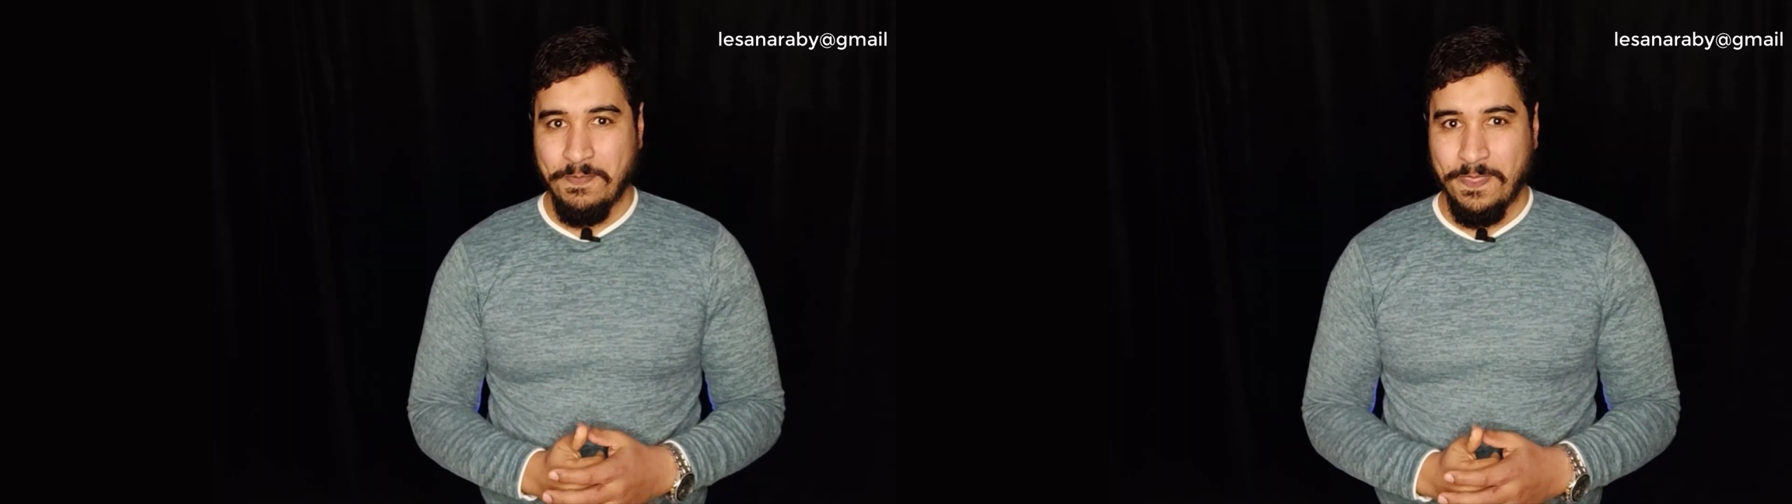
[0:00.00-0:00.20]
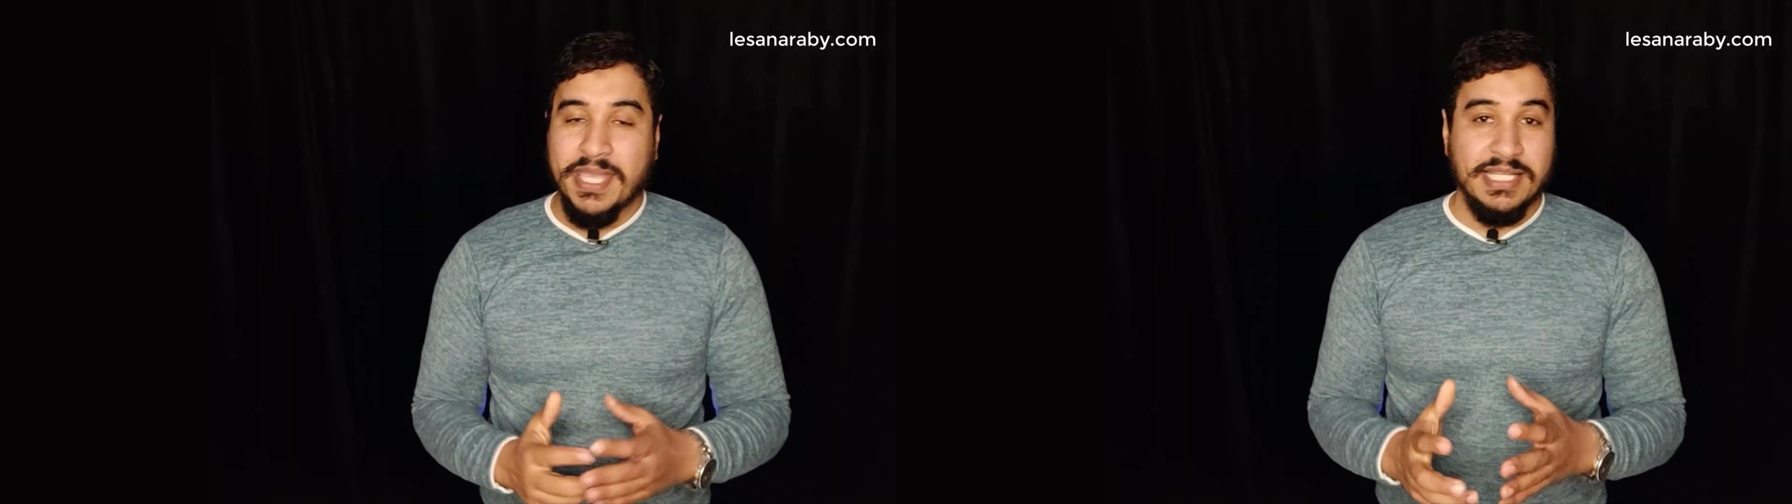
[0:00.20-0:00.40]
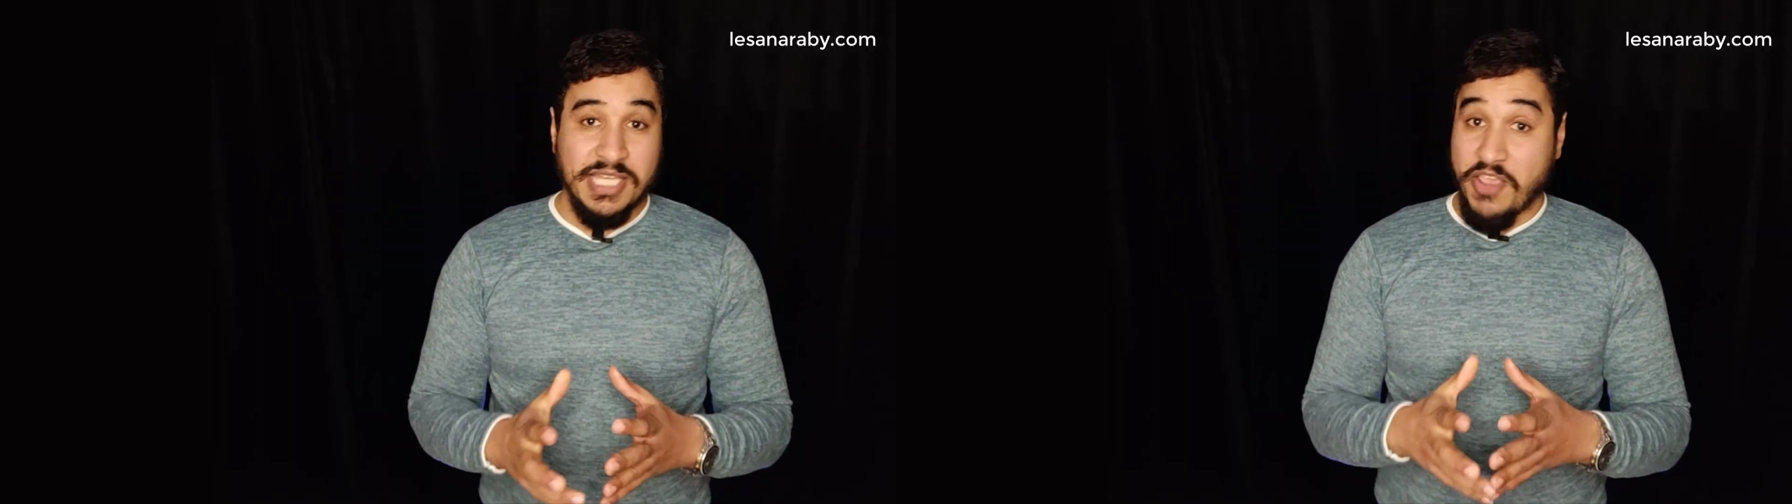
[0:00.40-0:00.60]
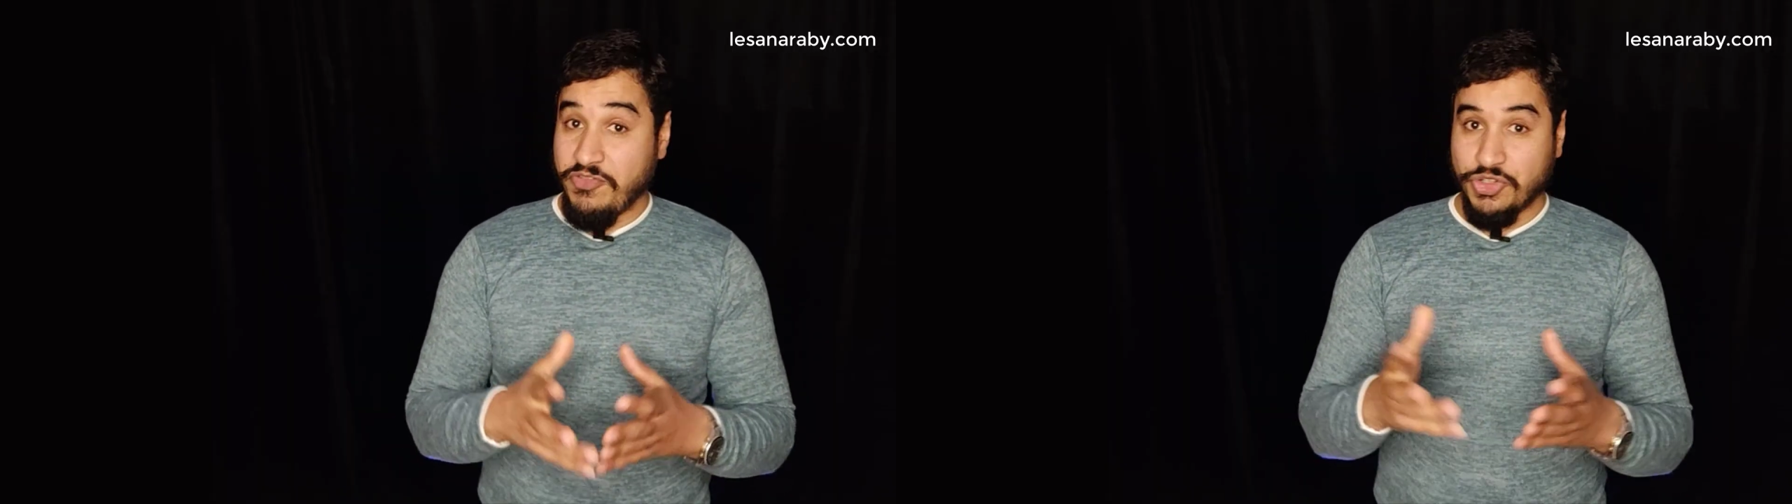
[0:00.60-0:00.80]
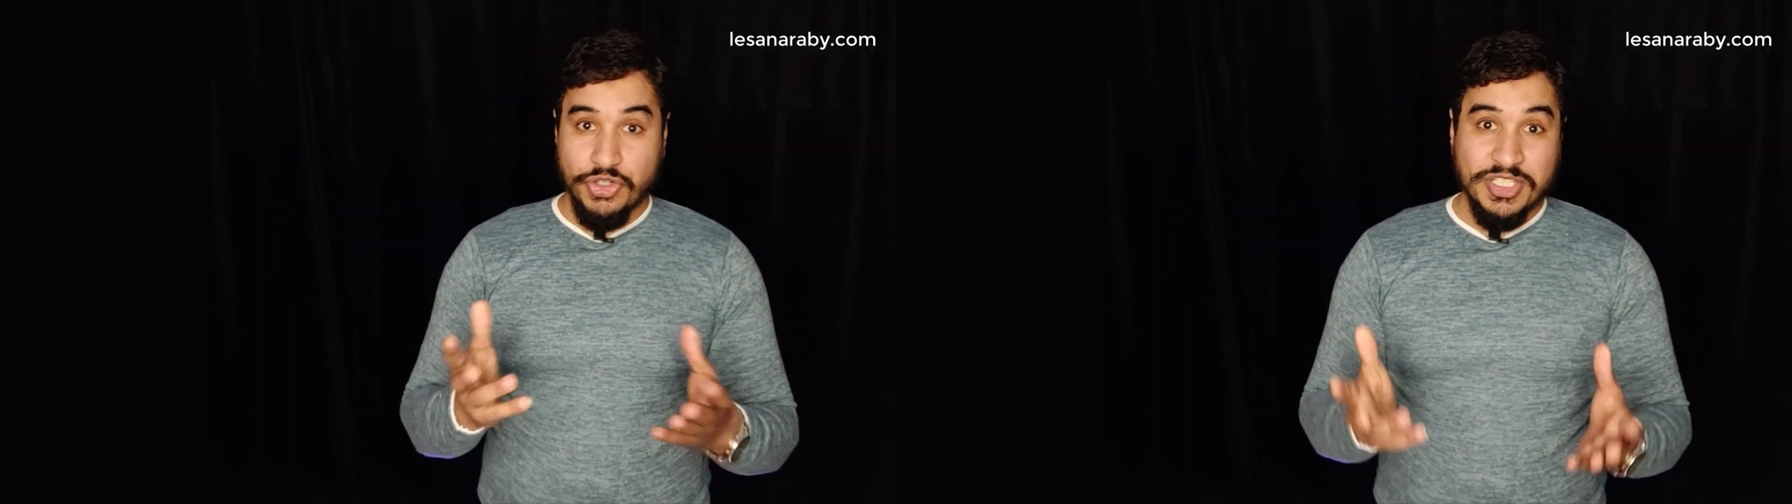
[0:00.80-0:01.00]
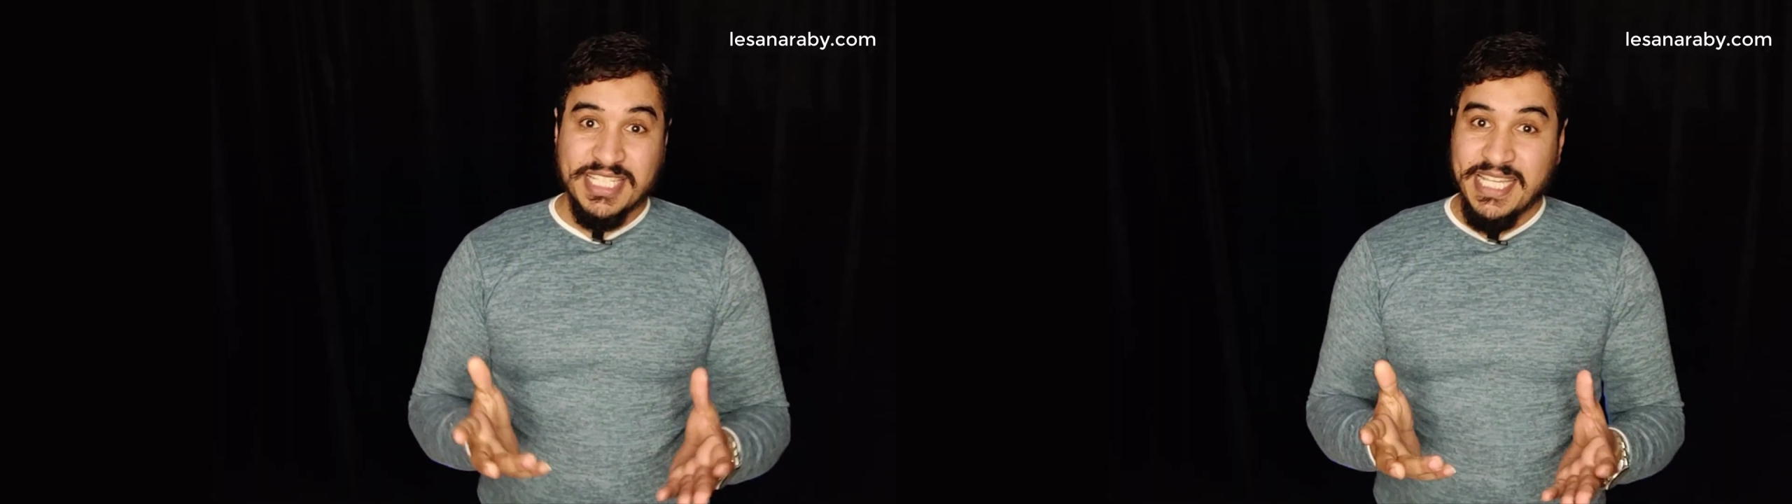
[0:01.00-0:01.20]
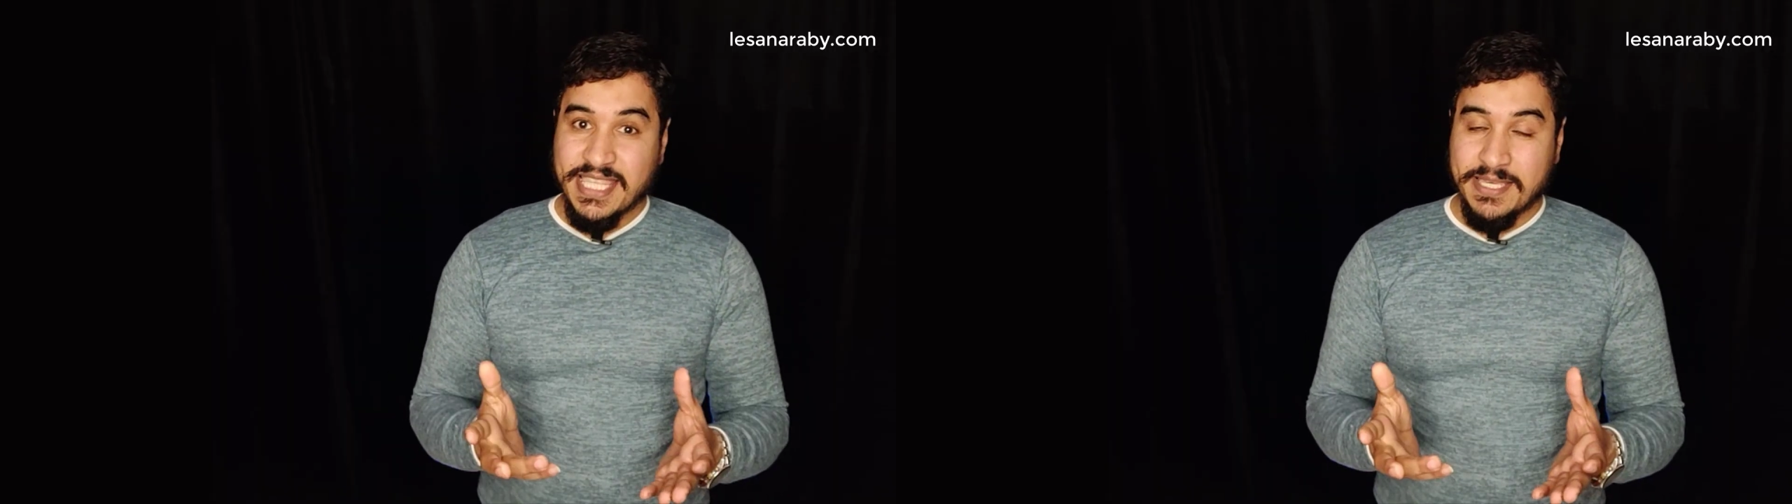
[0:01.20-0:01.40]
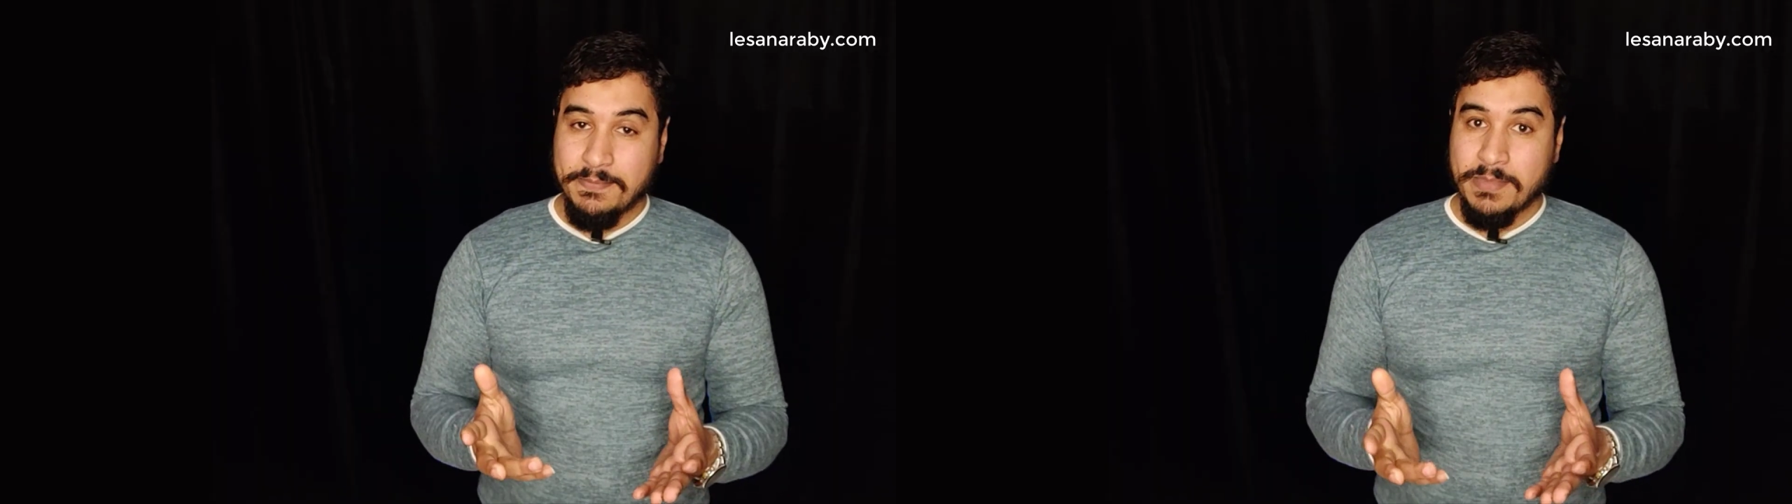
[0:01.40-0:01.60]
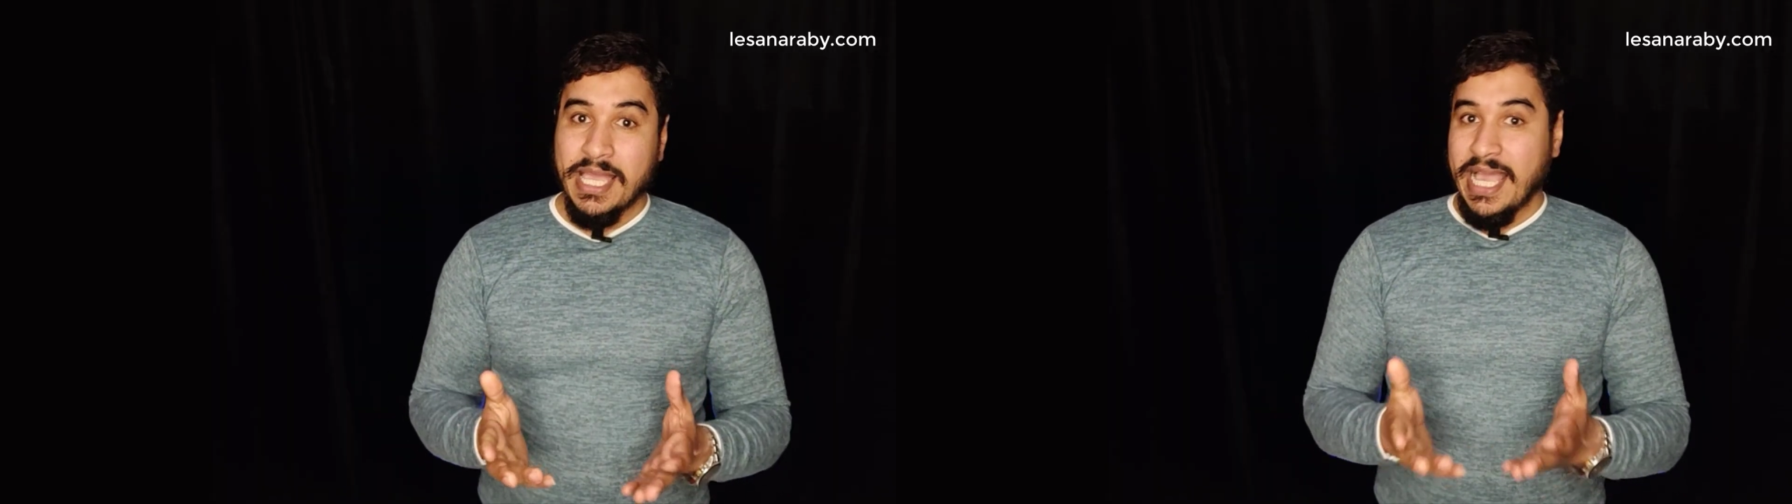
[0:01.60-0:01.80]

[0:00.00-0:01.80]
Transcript: Because if you don't see them